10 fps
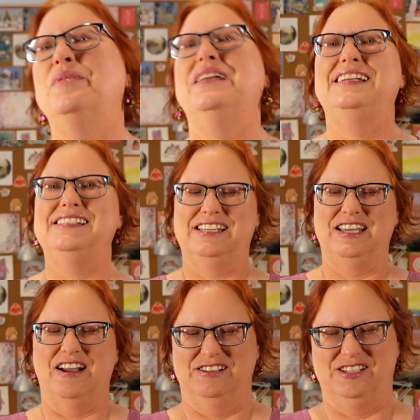but it is a
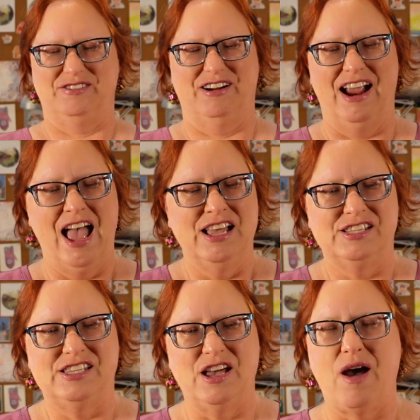yarn store.
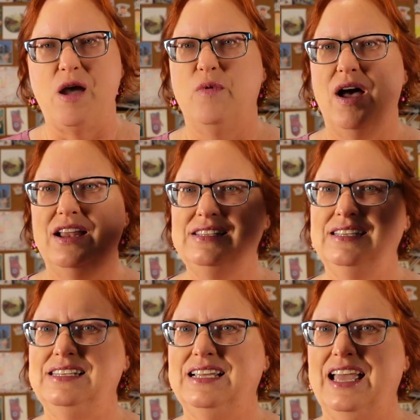So I
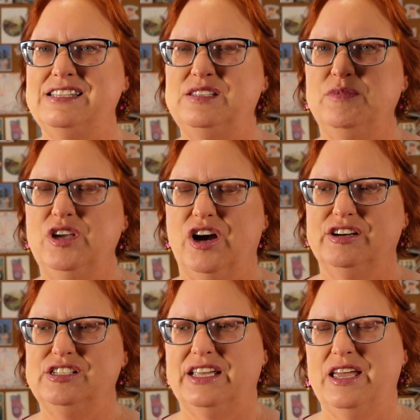wanted to get some
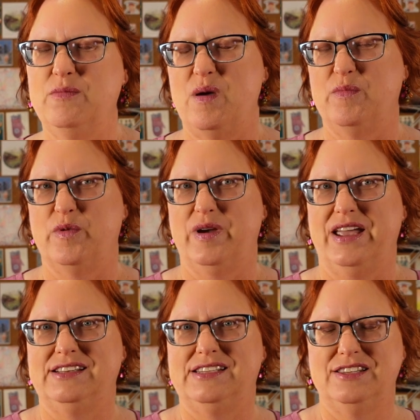yarn to
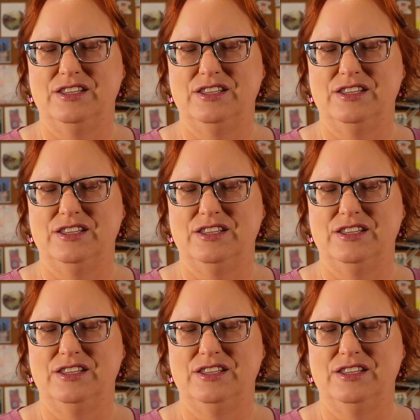commemorate